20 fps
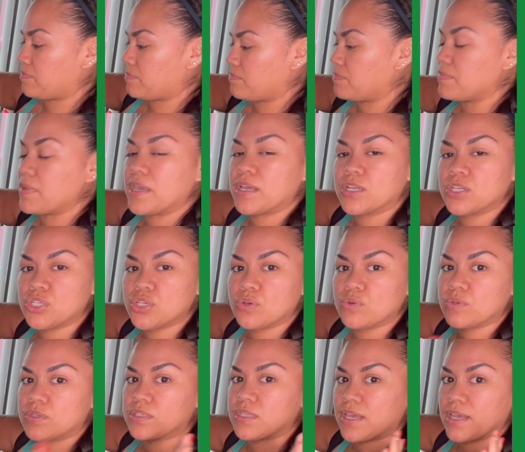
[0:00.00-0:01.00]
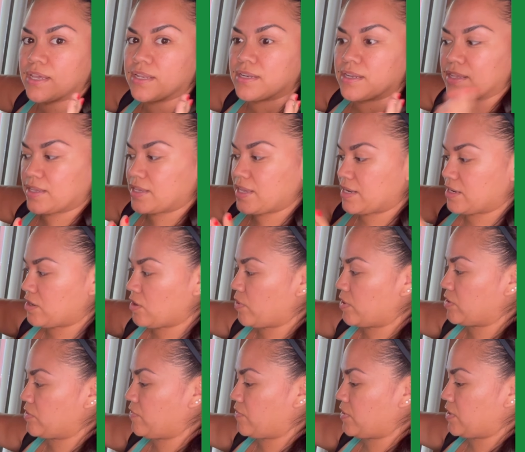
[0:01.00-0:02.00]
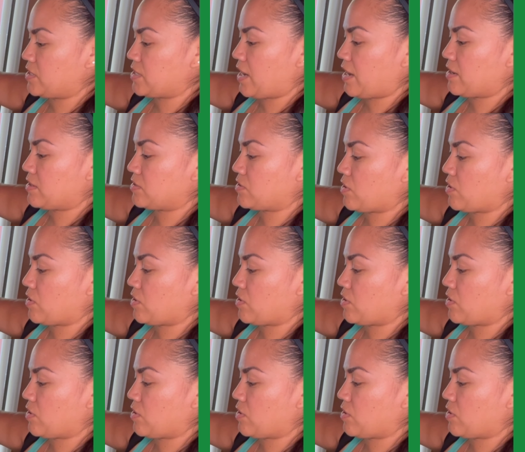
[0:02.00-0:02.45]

make a juice, and get going for the day.